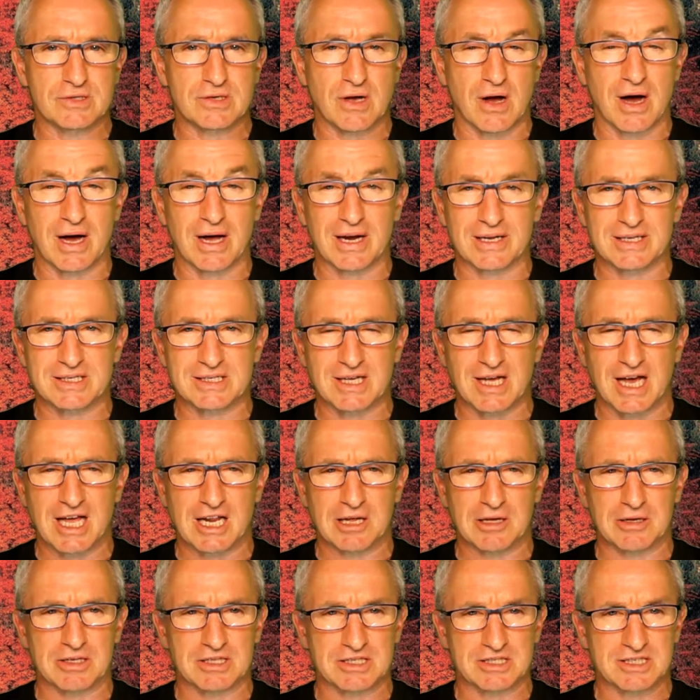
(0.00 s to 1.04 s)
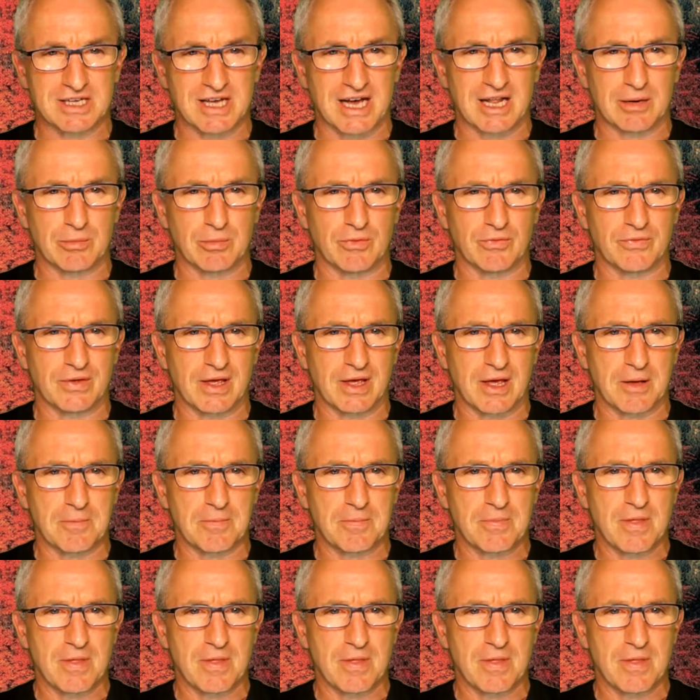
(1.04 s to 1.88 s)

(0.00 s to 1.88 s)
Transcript: highly scalable VM.